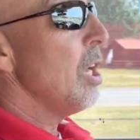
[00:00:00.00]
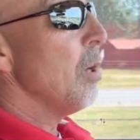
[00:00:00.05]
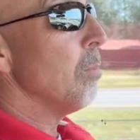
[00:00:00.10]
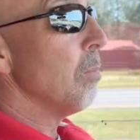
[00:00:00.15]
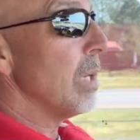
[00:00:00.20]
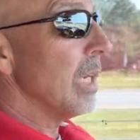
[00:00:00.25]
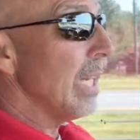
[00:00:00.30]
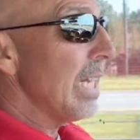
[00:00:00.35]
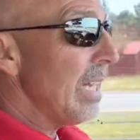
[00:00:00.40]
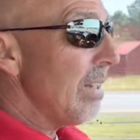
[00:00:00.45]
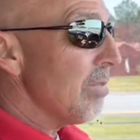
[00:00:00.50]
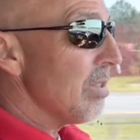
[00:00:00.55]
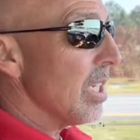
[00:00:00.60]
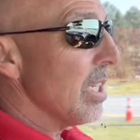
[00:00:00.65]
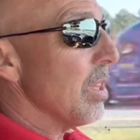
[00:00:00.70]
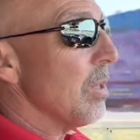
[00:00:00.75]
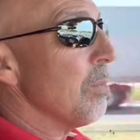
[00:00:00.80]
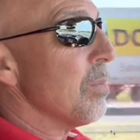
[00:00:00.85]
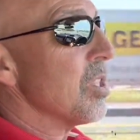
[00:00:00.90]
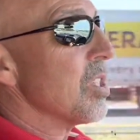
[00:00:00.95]
believes in
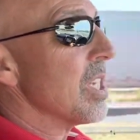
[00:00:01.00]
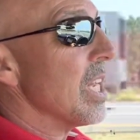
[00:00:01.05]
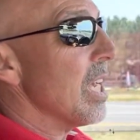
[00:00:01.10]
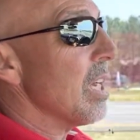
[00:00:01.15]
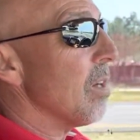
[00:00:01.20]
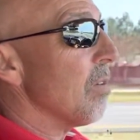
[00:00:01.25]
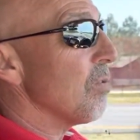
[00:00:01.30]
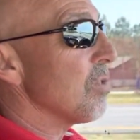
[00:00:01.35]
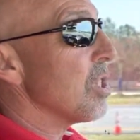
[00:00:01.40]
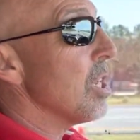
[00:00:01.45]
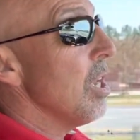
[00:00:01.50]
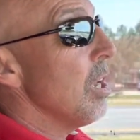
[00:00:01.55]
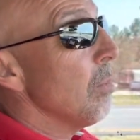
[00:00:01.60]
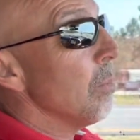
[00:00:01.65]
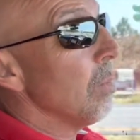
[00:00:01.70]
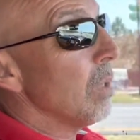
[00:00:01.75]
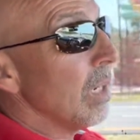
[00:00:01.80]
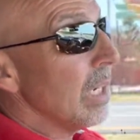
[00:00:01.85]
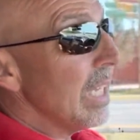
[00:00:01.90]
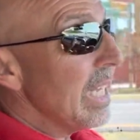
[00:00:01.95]
themselves,
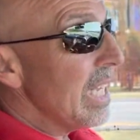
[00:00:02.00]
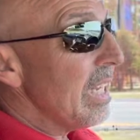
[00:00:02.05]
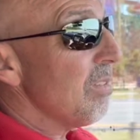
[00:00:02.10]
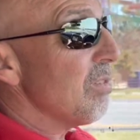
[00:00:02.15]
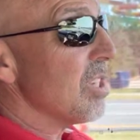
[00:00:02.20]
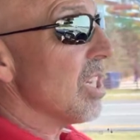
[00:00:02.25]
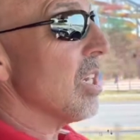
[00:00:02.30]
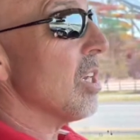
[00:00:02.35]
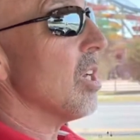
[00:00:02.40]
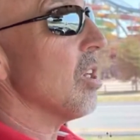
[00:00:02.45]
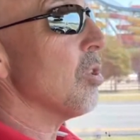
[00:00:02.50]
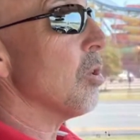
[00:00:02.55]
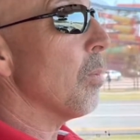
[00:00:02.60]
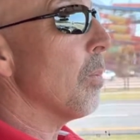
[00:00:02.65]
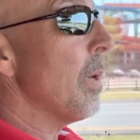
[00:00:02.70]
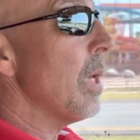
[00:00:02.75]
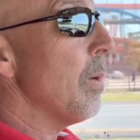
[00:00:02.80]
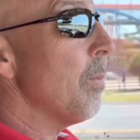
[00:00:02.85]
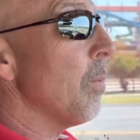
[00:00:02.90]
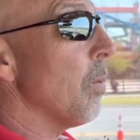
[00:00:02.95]
believes in other
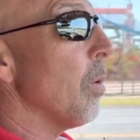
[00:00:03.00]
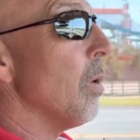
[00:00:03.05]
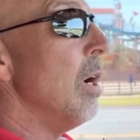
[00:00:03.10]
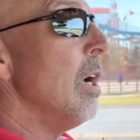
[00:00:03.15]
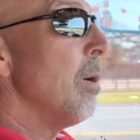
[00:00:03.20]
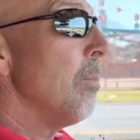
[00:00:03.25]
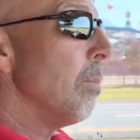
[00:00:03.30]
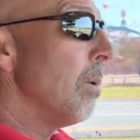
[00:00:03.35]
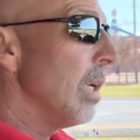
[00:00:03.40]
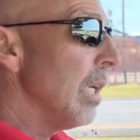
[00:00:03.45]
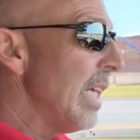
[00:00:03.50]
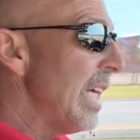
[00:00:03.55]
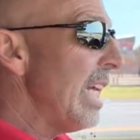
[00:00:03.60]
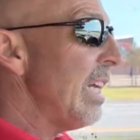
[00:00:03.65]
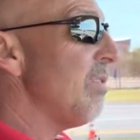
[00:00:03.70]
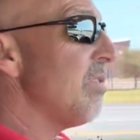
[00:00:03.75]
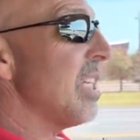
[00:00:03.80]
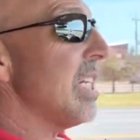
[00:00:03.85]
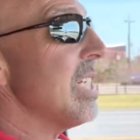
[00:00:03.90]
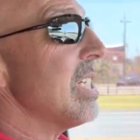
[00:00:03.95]
people,
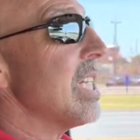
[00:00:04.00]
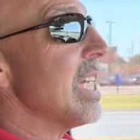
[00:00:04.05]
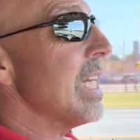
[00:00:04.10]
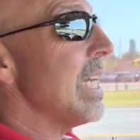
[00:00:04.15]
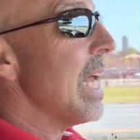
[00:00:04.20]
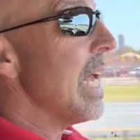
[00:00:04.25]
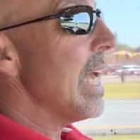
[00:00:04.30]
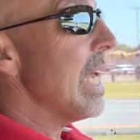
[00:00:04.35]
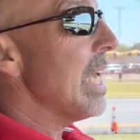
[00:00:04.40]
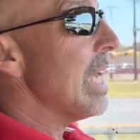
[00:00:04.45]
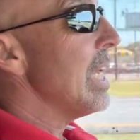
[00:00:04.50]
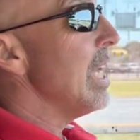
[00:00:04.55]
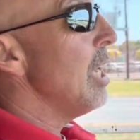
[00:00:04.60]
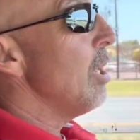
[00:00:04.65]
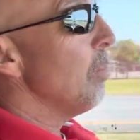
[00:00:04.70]
believes in today,